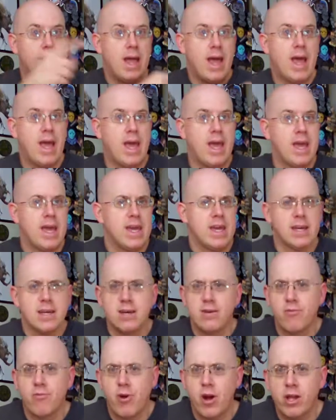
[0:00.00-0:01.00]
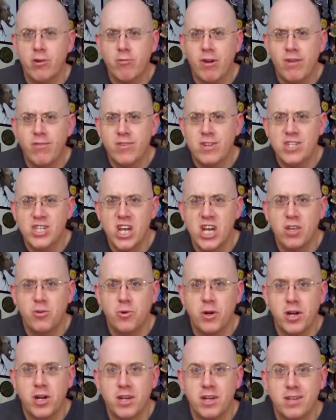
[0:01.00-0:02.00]
a Fright Crate for
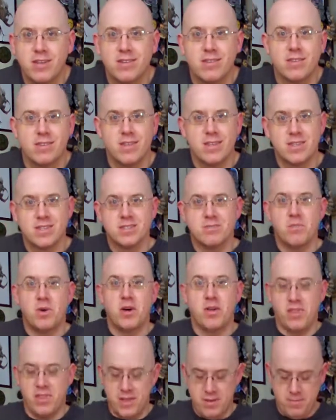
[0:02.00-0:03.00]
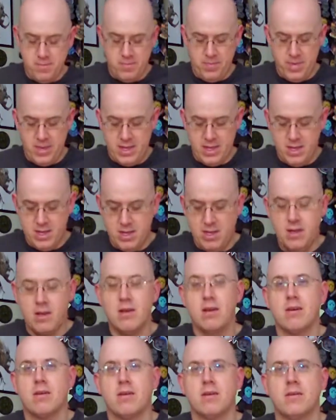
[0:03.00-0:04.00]
January this month.
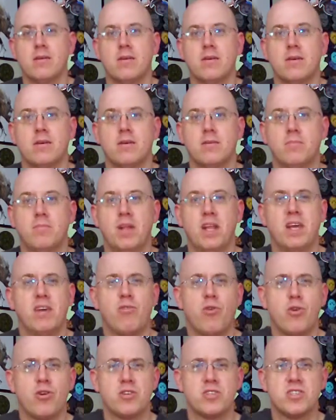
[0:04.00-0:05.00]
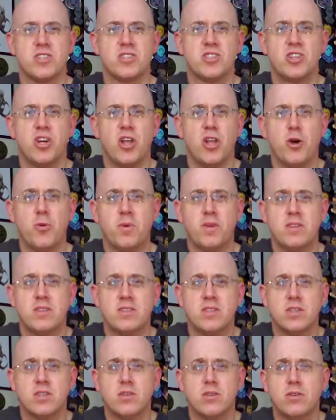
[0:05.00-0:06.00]
I believe orders are still open
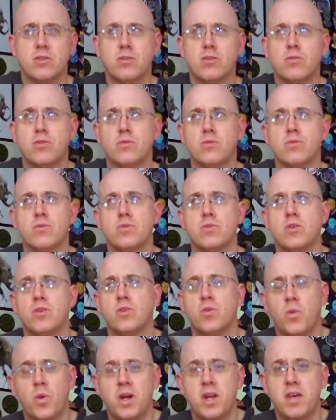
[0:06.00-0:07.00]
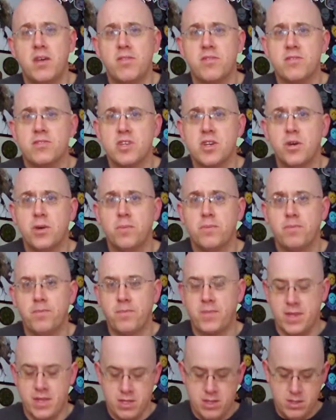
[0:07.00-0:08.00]
until the 20th or so.
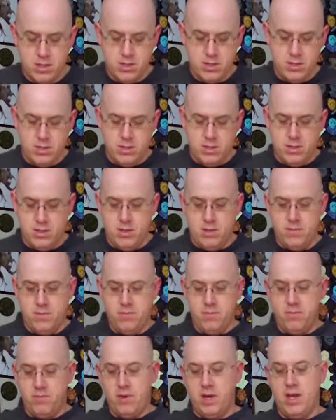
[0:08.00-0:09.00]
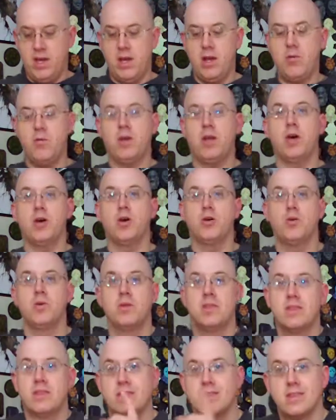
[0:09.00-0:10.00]
But here we go.
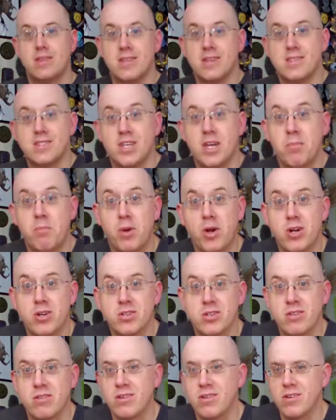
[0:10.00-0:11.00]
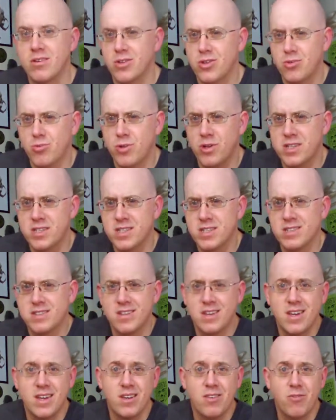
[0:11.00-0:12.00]
December's
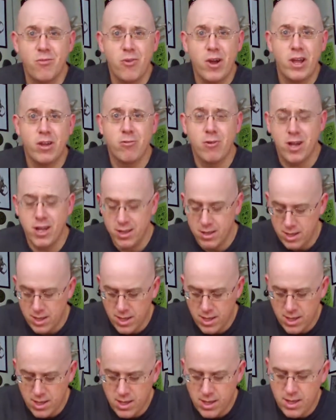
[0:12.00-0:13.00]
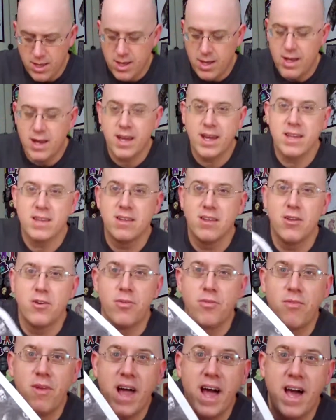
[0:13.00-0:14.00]
2016 Fright Crate. And I got the little
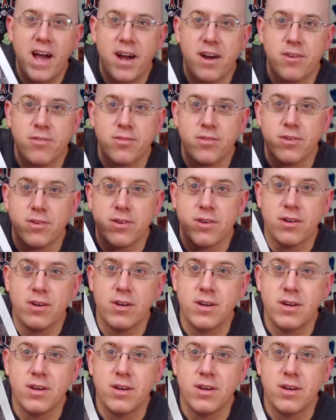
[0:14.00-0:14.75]
flyer for